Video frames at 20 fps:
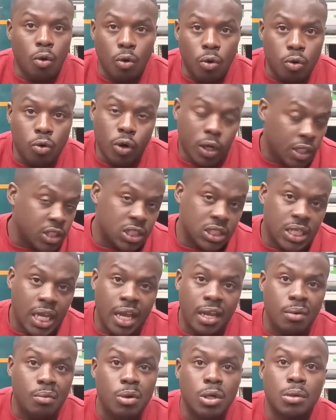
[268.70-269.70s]
or who can just
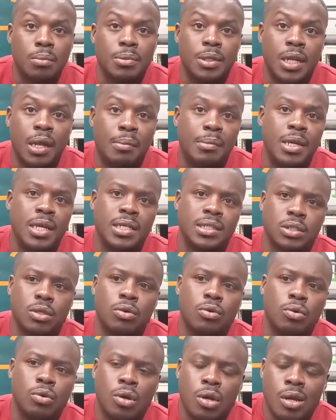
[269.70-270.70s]
hang with them. You know what I mean?
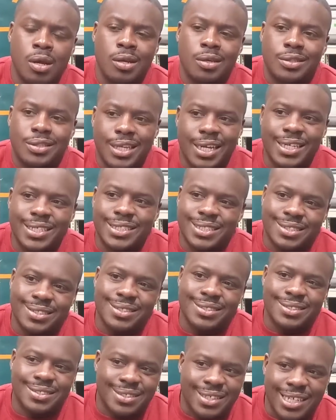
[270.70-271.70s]
So
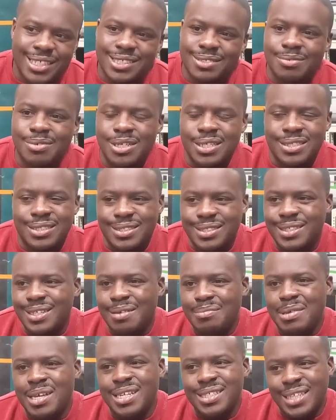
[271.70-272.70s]
that's that's what you know
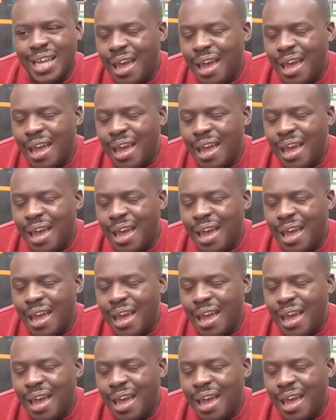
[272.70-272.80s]
what I mean.